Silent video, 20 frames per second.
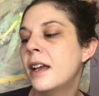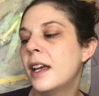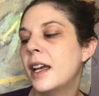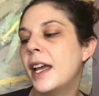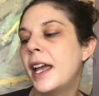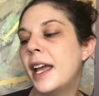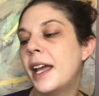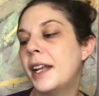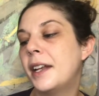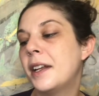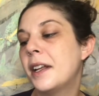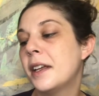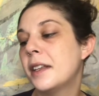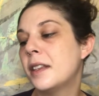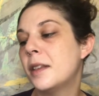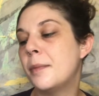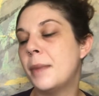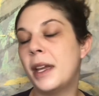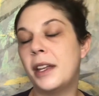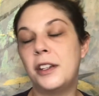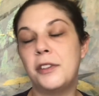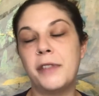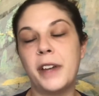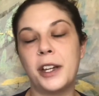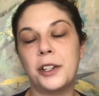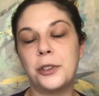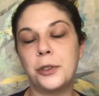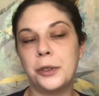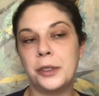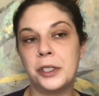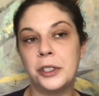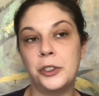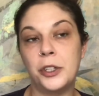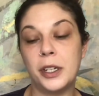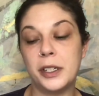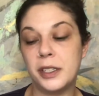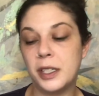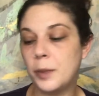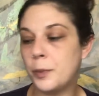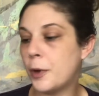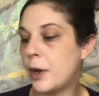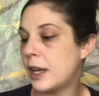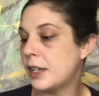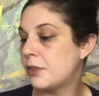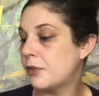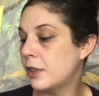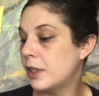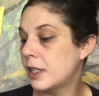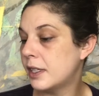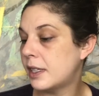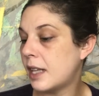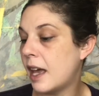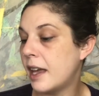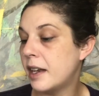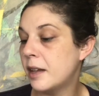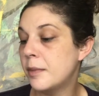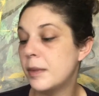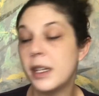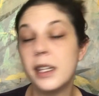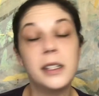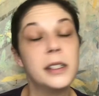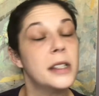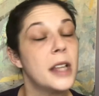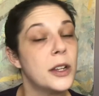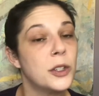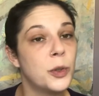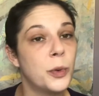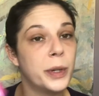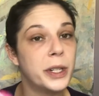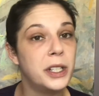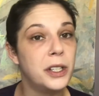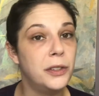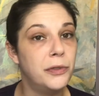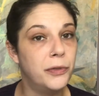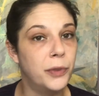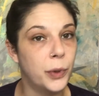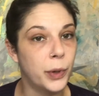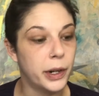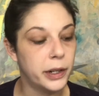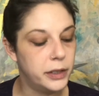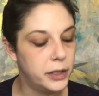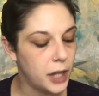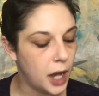And the manufacturer's suggested price for this item is $24.